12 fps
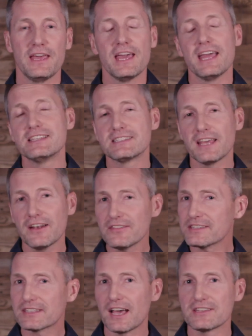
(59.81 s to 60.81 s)
Instead of
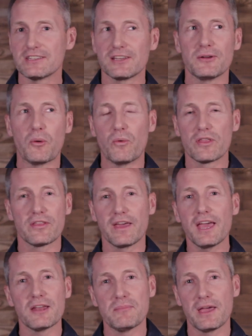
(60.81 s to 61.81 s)
discussing whether they
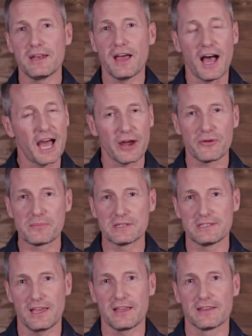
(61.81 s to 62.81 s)
had made a hiring
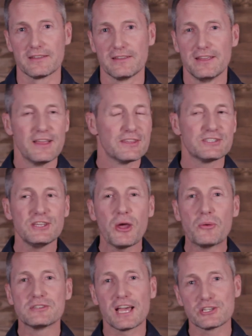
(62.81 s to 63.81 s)
mistake, the CEO
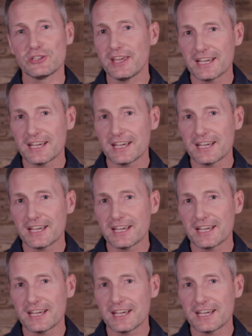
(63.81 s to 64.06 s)
was actually